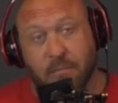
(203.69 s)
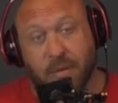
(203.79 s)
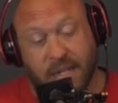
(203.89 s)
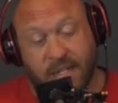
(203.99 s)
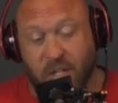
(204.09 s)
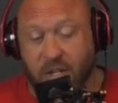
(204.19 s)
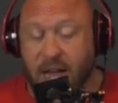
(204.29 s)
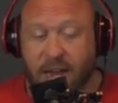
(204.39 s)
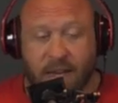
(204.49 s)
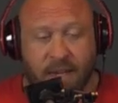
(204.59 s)
but you
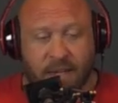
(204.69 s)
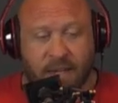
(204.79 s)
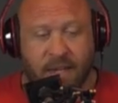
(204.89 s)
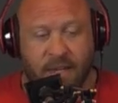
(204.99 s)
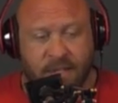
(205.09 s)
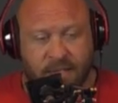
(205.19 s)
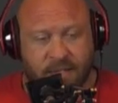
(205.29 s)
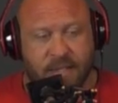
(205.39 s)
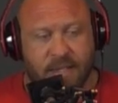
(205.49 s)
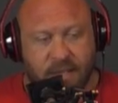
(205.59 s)
have
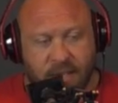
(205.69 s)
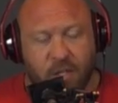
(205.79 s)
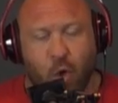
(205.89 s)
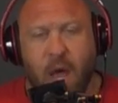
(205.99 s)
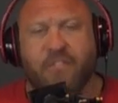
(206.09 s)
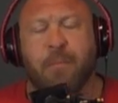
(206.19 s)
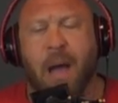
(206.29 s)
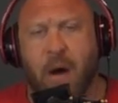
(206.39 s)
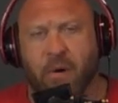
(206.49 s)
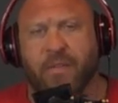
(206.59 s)
the
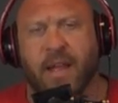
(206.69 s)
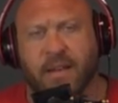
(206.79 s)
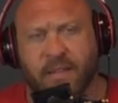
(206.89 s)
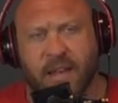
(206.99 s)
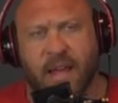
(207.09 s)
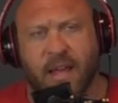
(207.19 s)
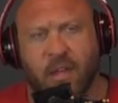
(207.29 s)
power at the end of the day.